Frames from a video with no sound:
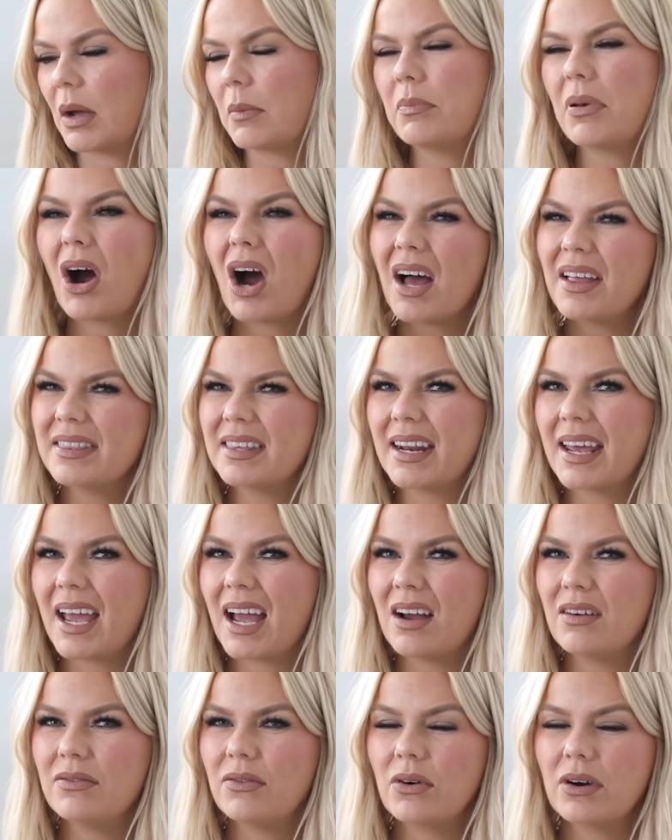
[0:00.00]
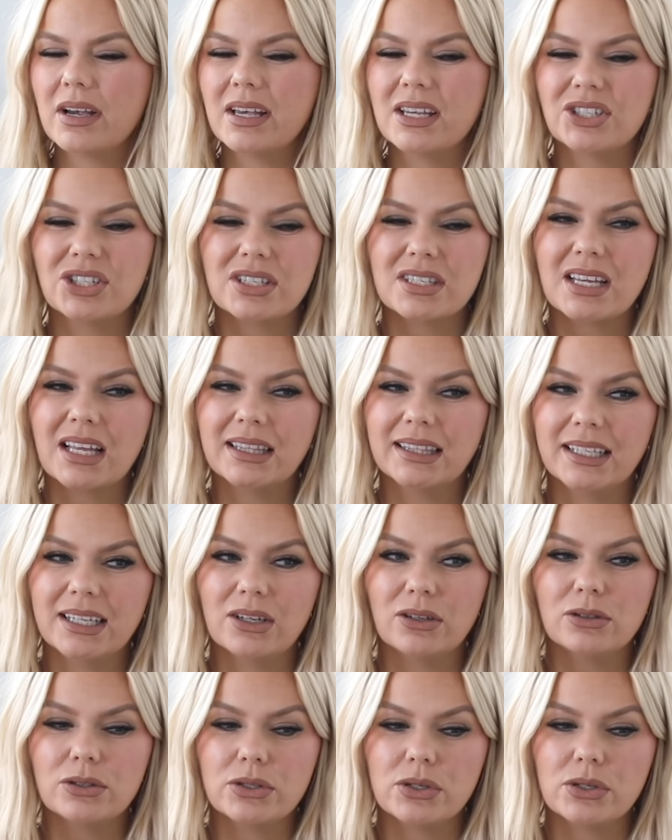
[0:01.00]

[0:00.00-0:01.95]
pot that I have for it is just a little